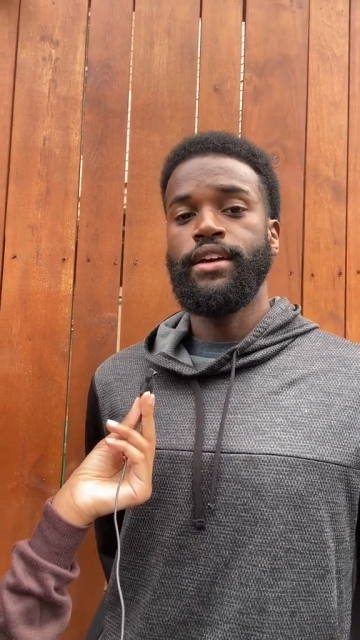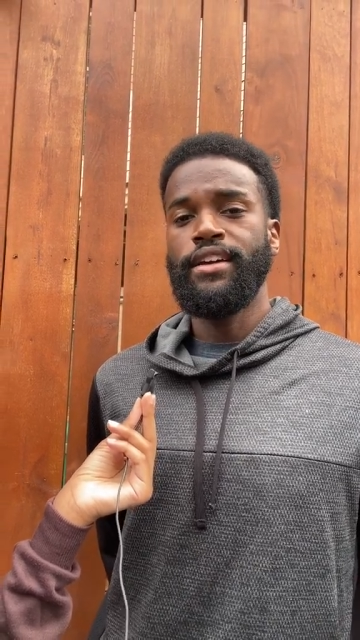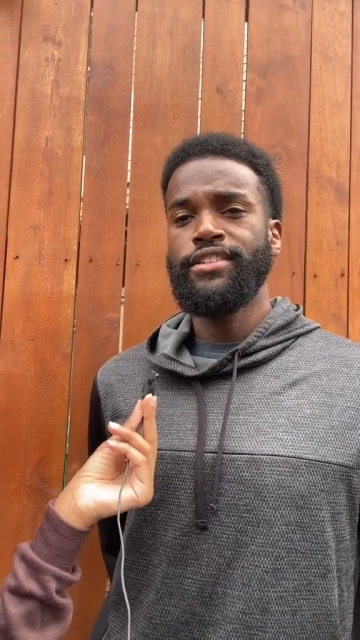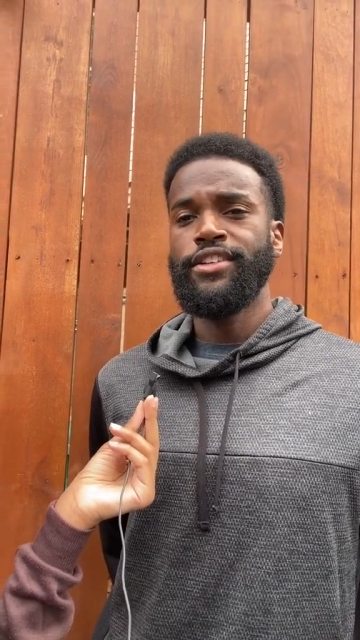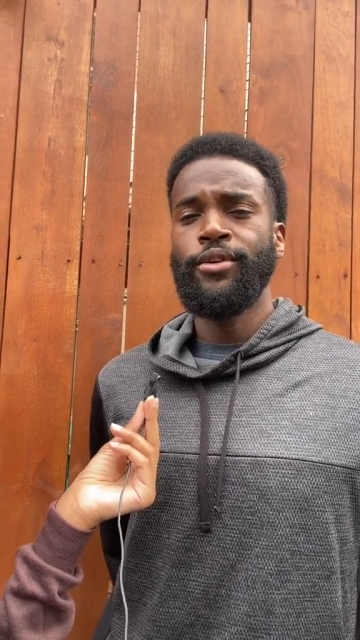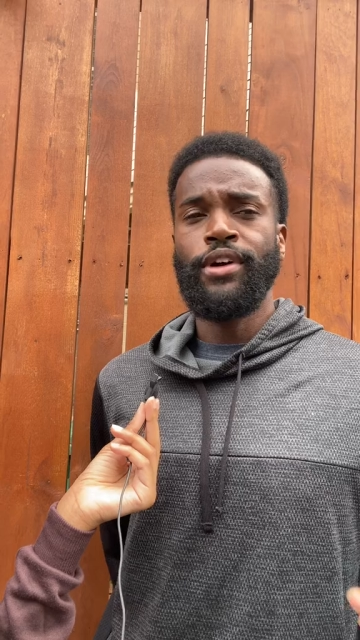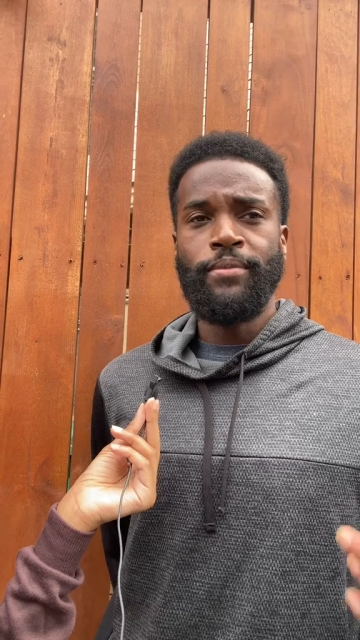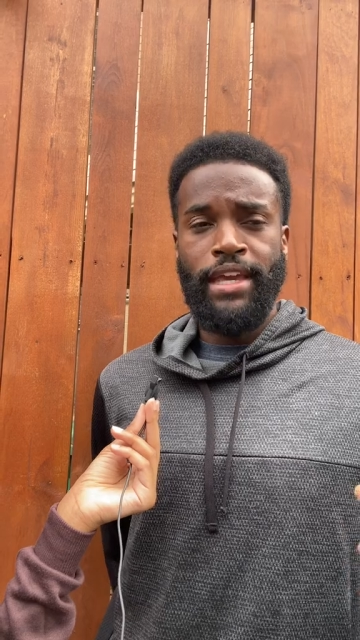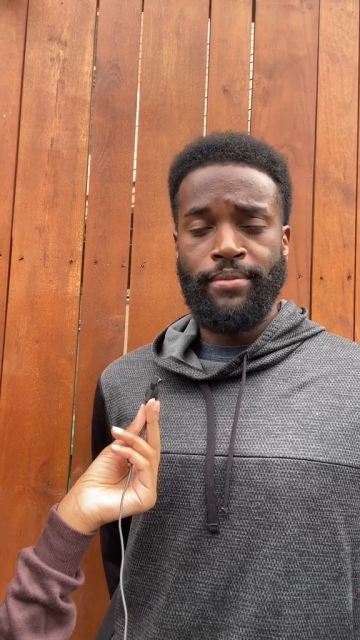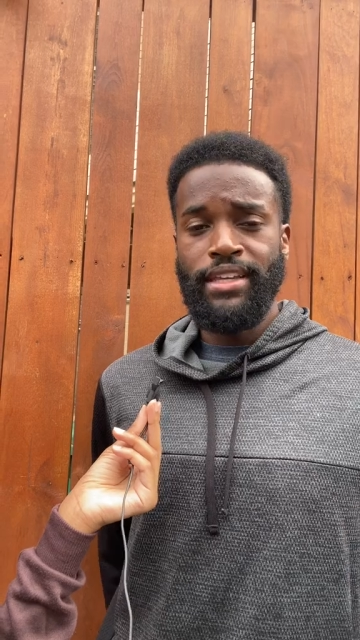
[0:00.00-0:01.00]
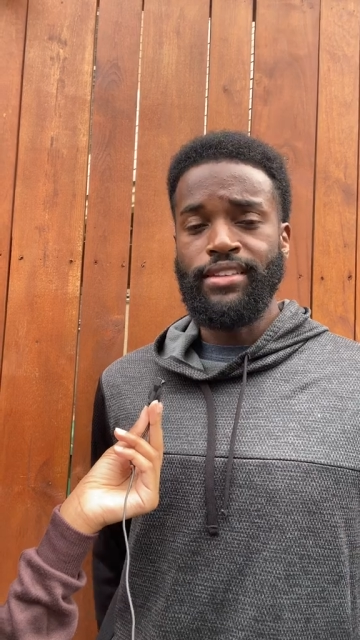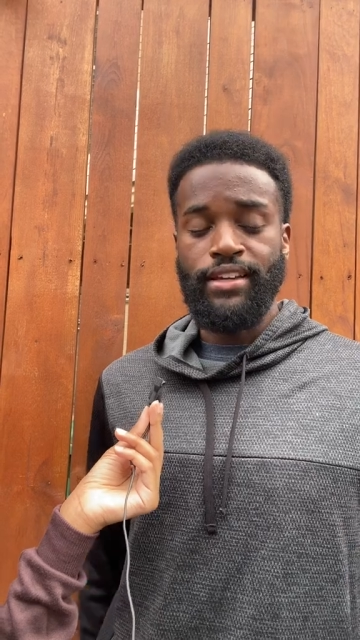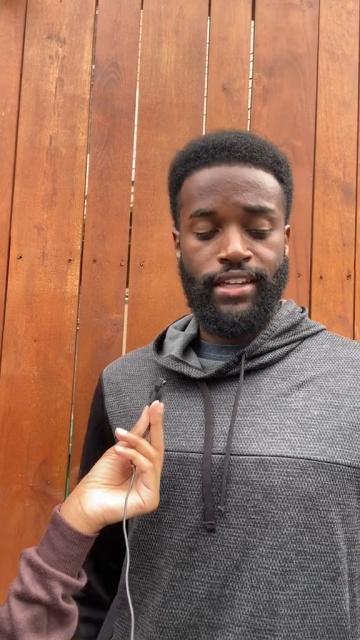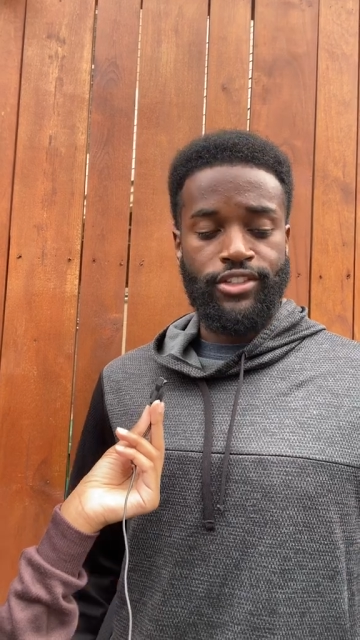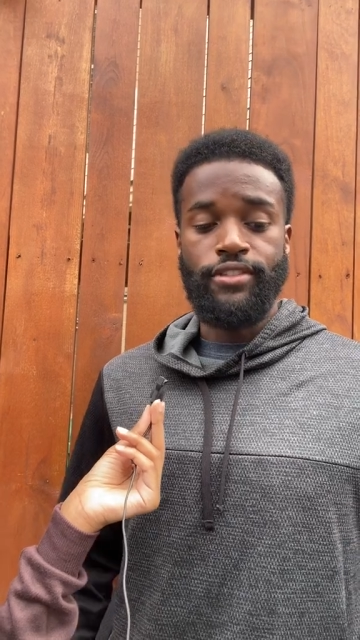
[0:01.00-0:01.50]
So you'll want to maybe
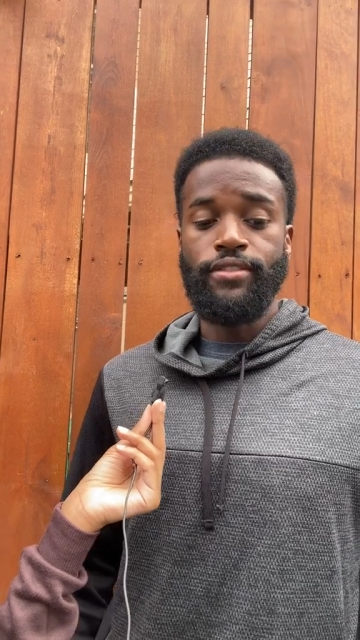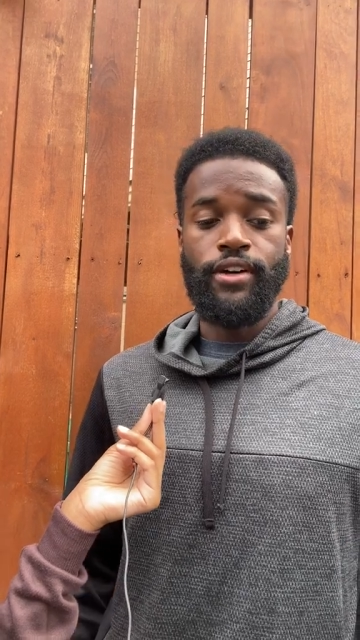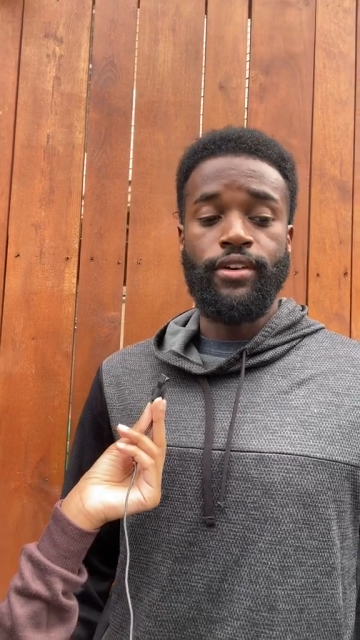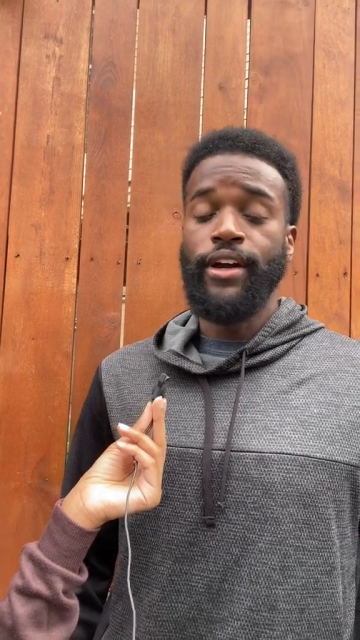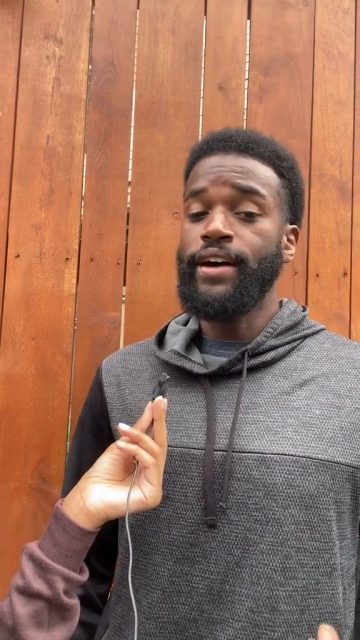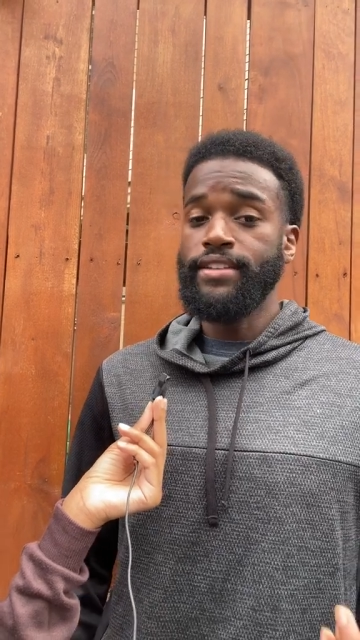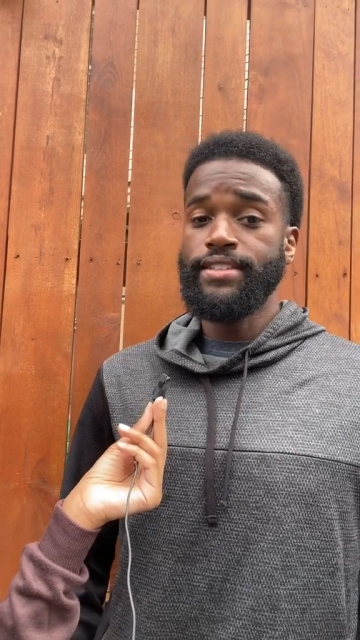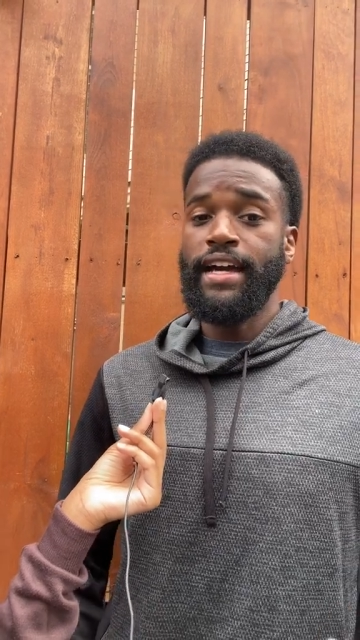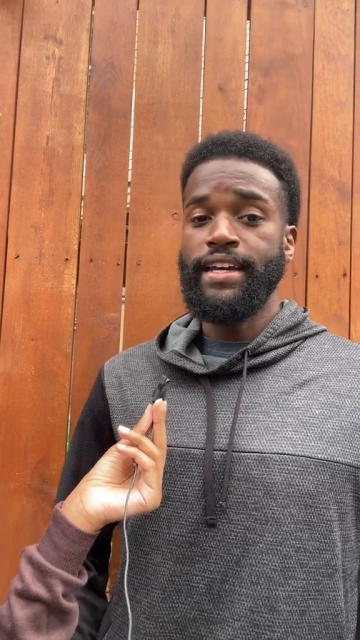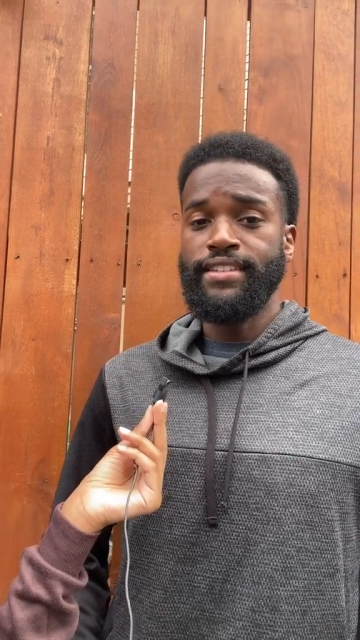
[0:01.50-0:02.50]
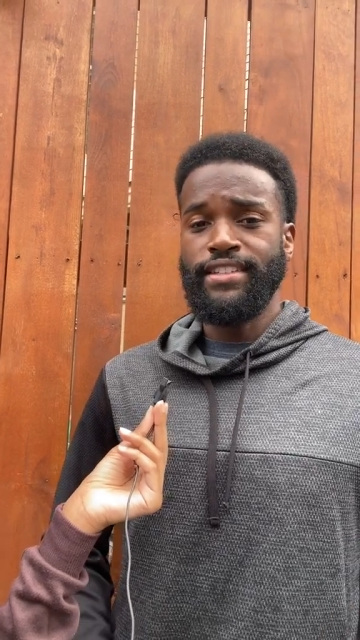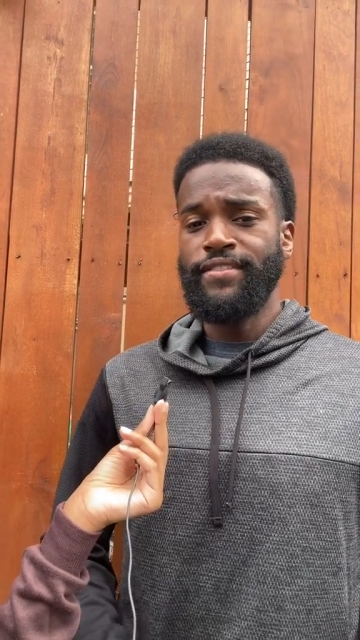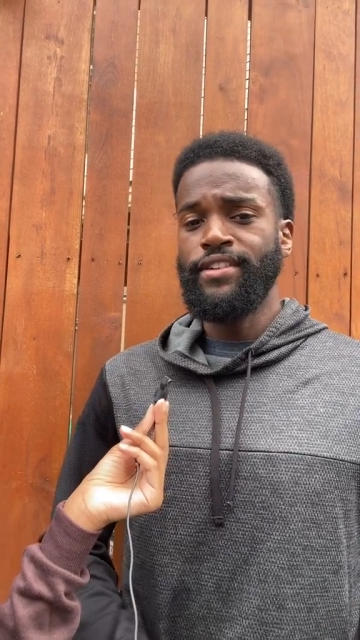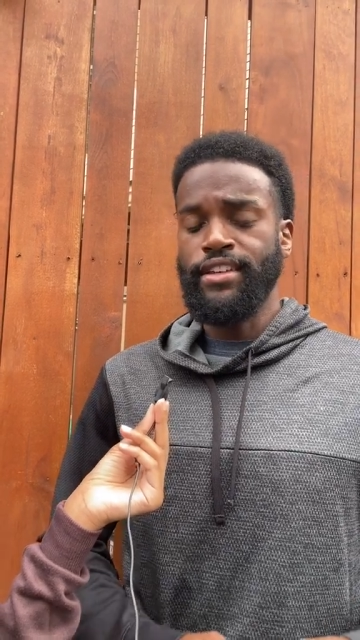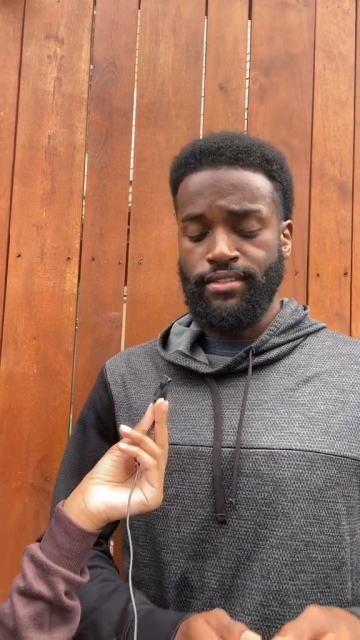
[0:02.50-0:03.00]
look at your phone, go outside and see if
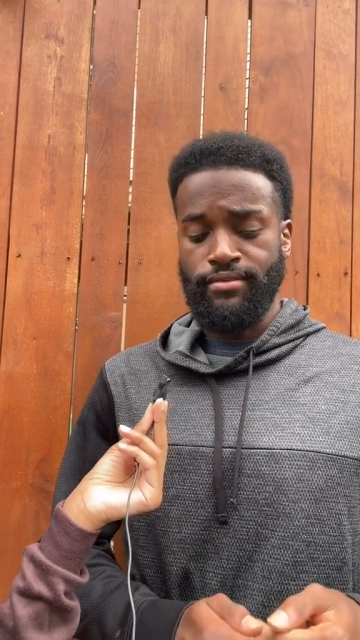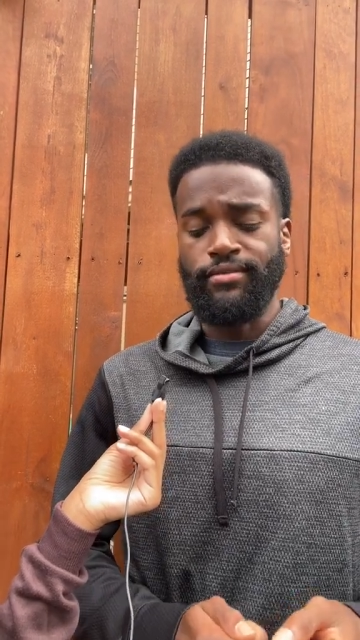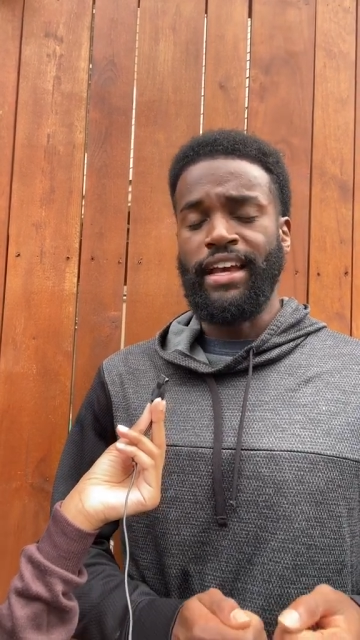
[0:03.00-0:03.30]
you can